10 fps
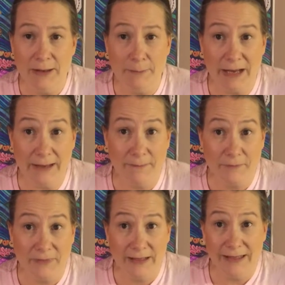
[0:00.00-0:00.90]
But
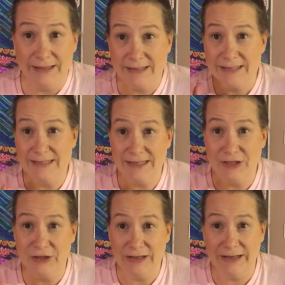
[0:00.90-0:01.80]
this is a
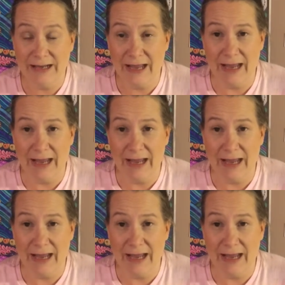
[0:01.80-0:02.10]
good